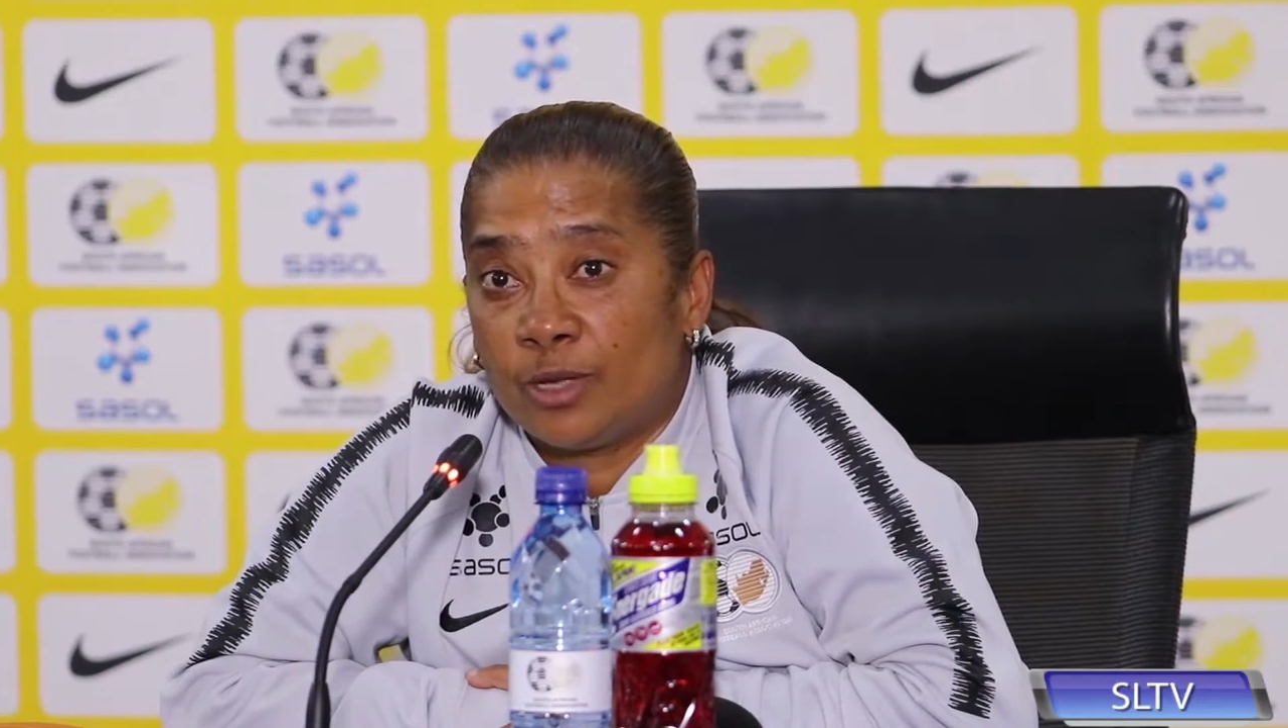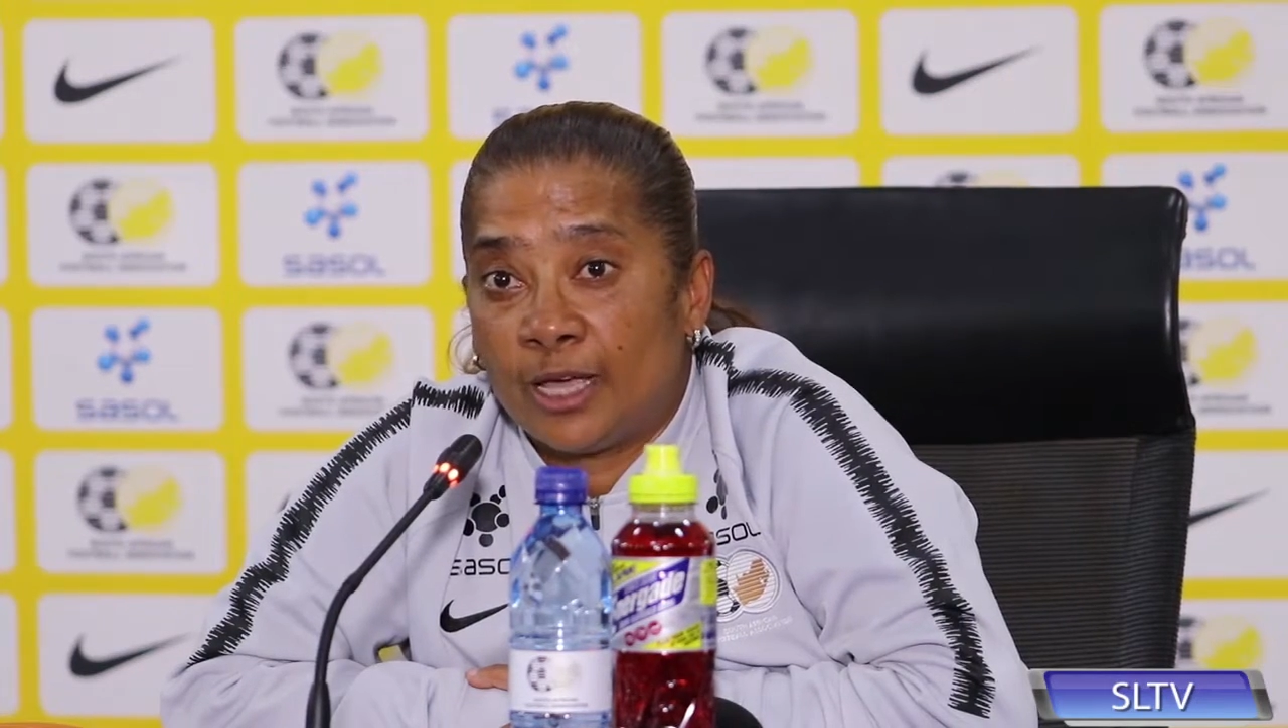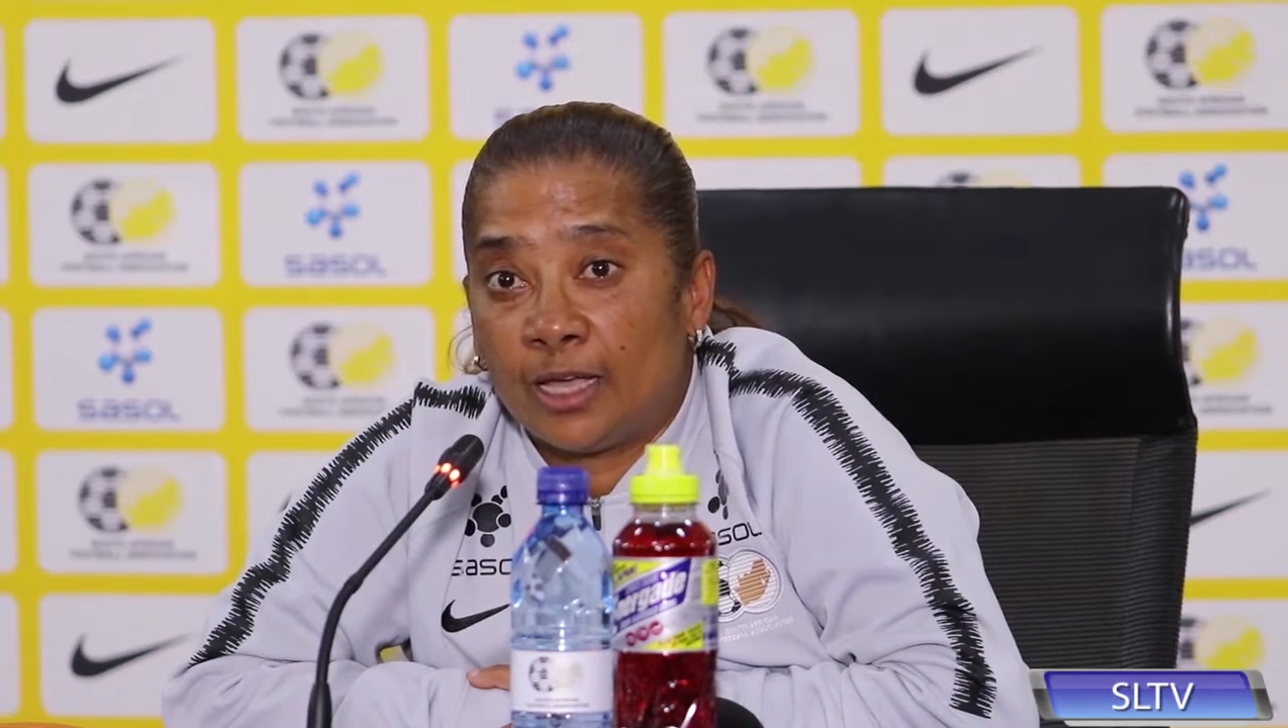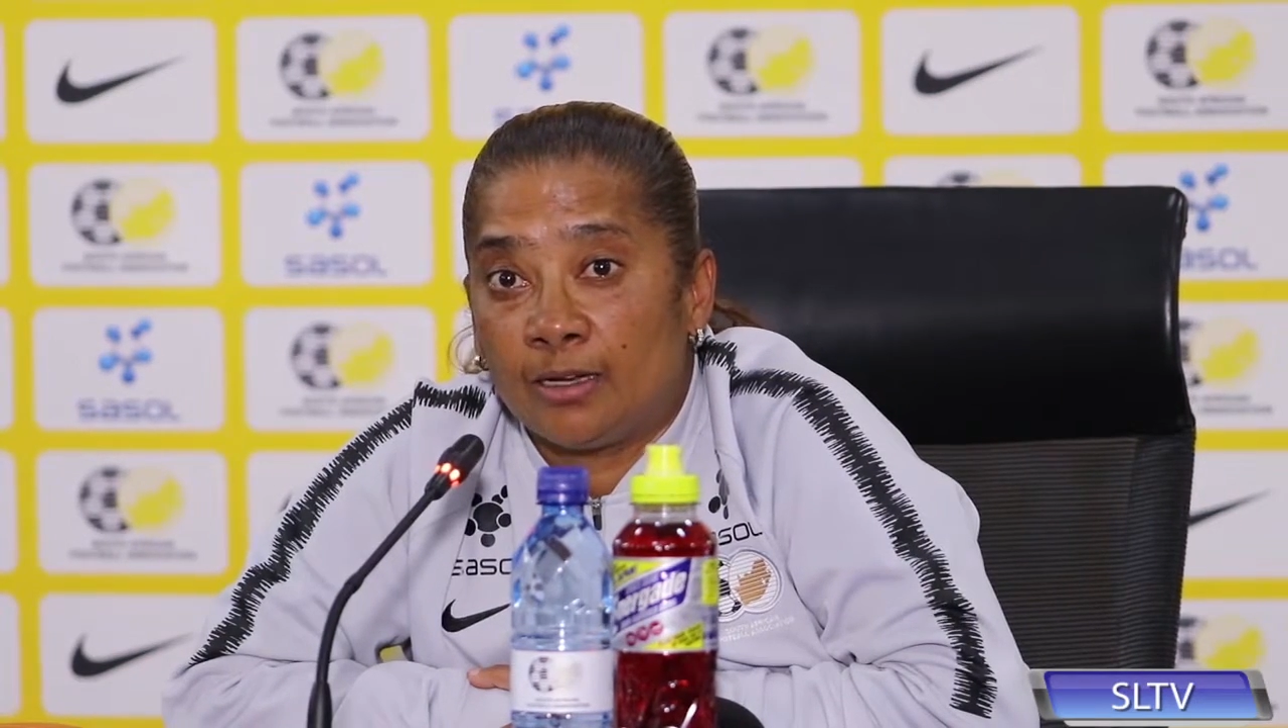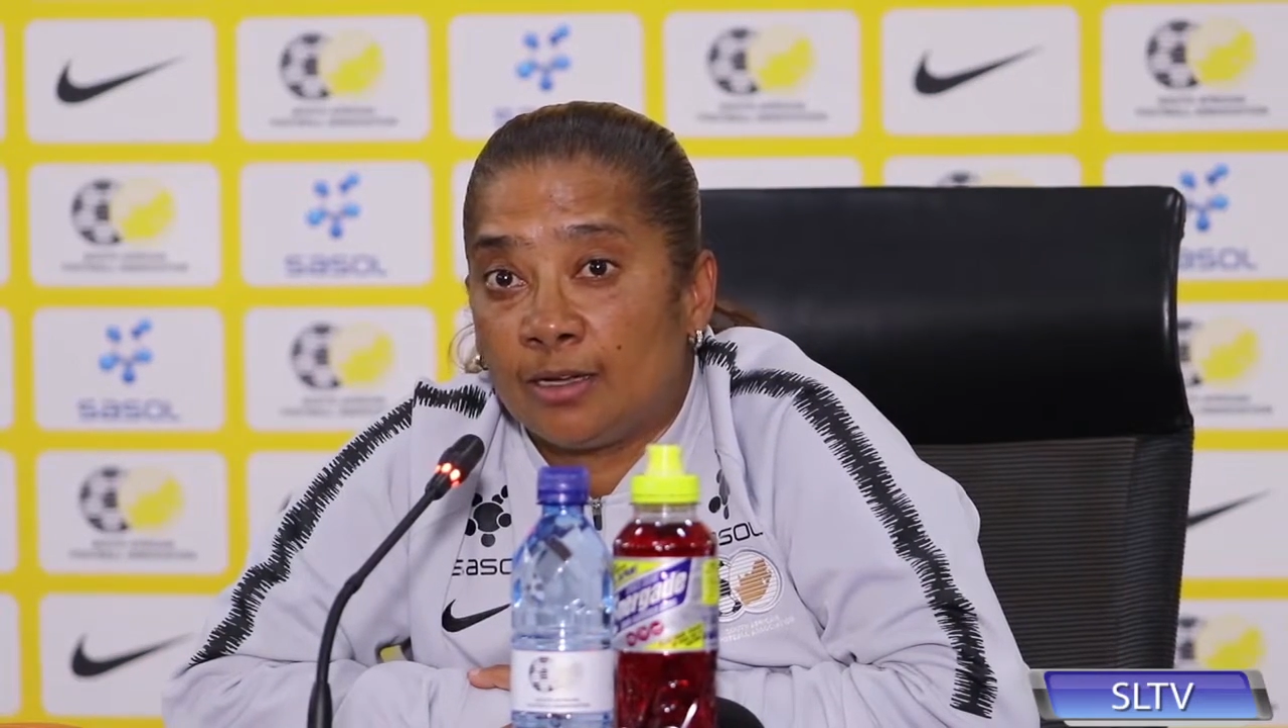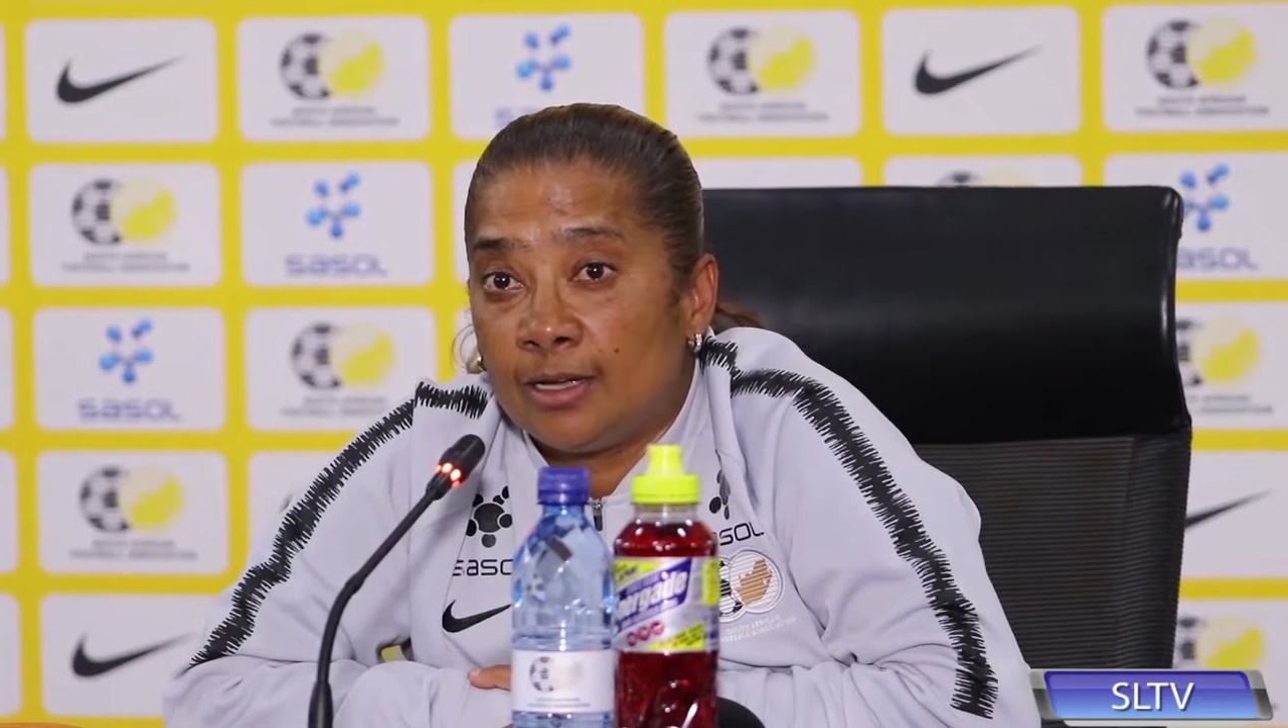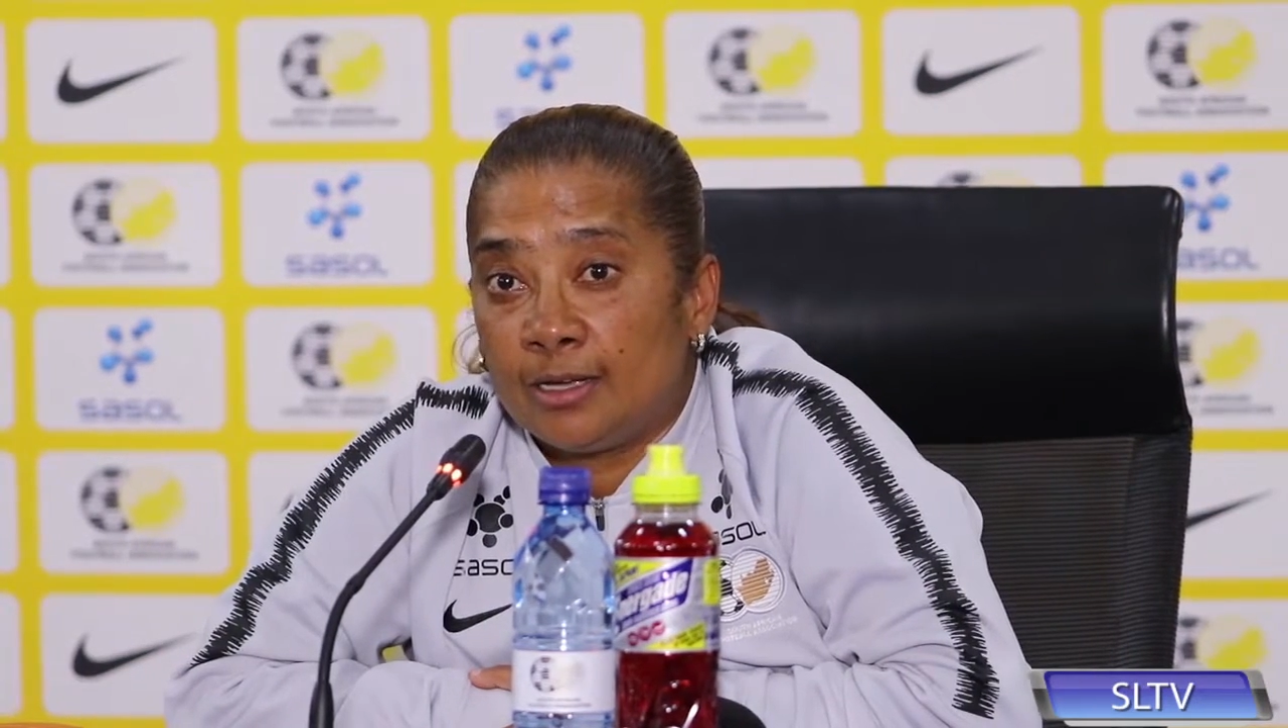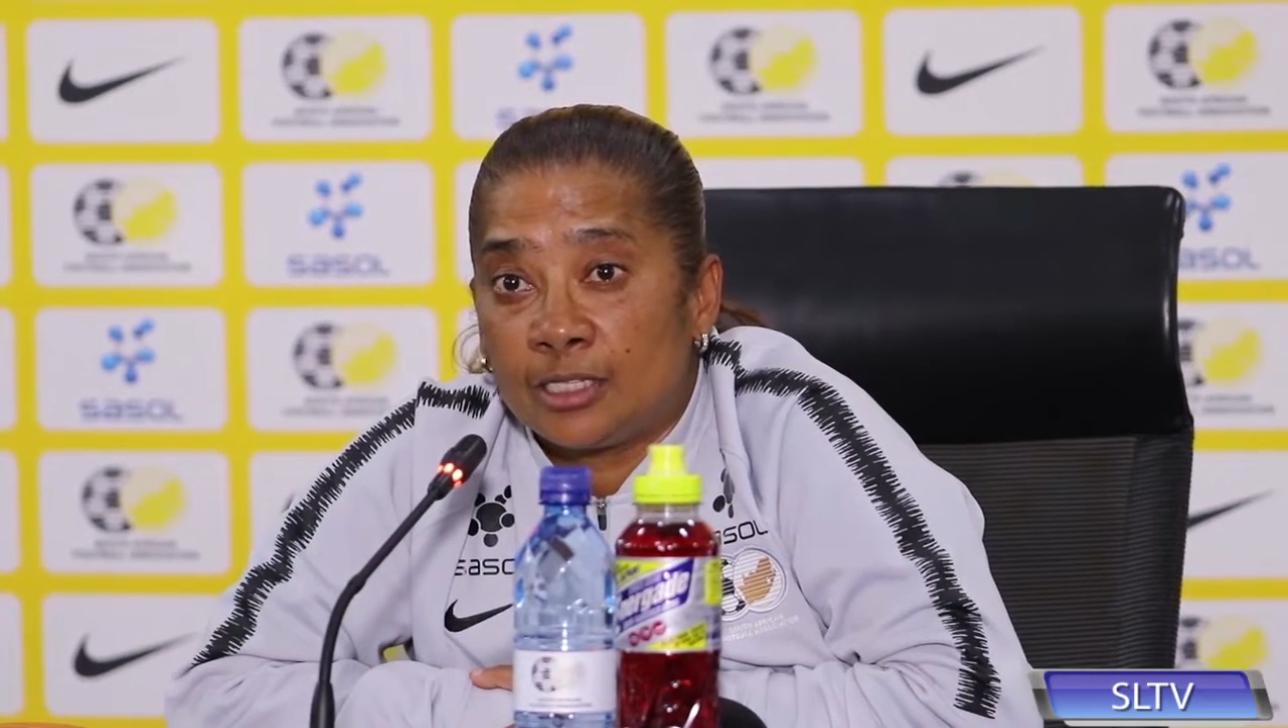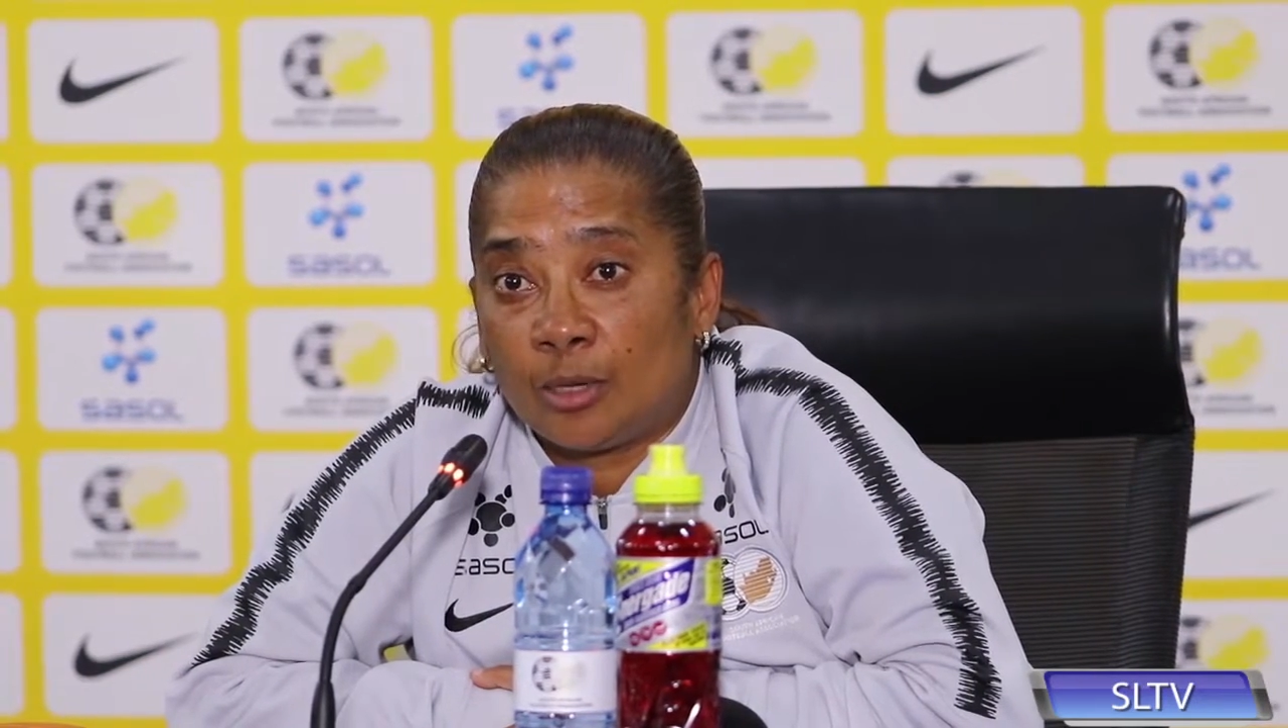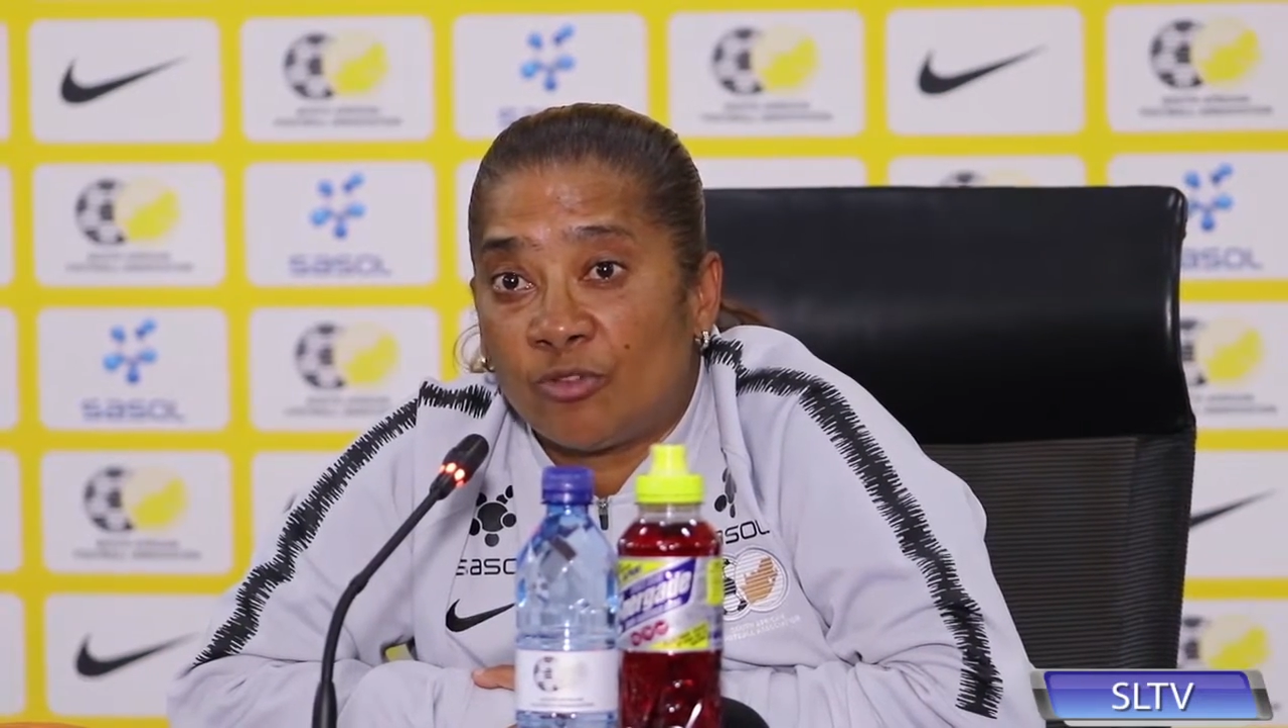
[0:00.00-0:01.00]
We had
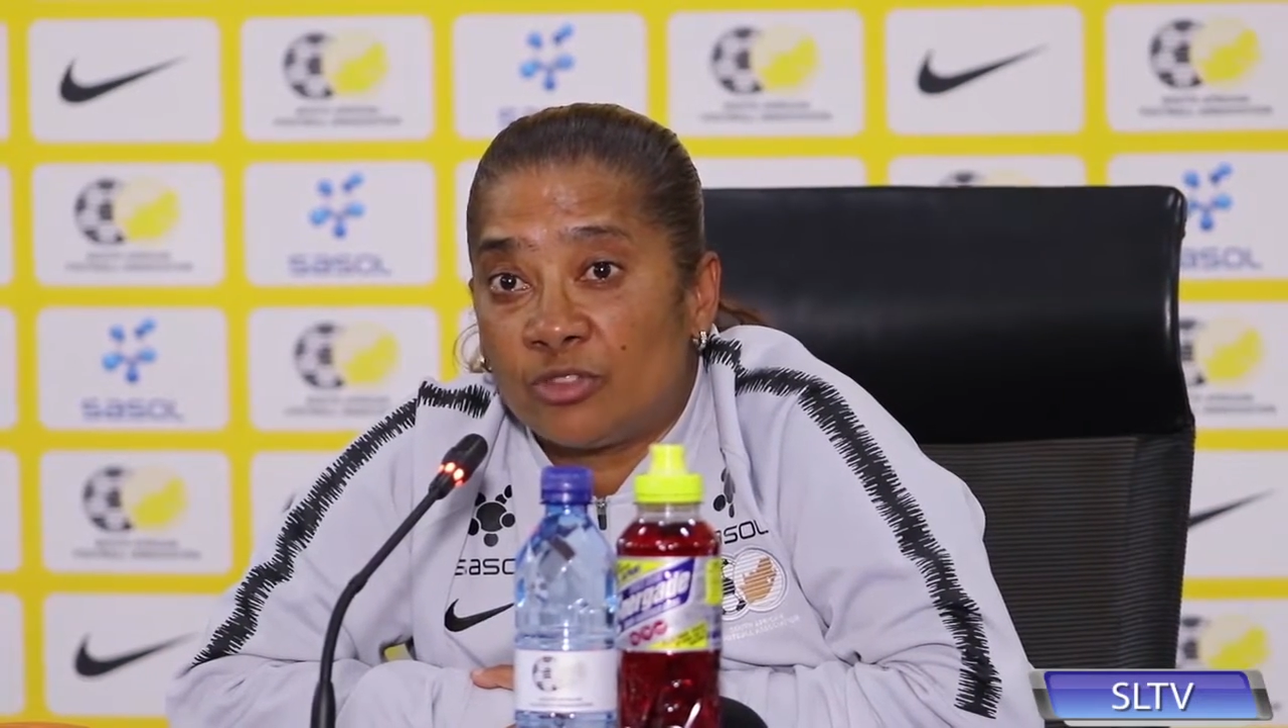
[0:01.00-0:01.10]
some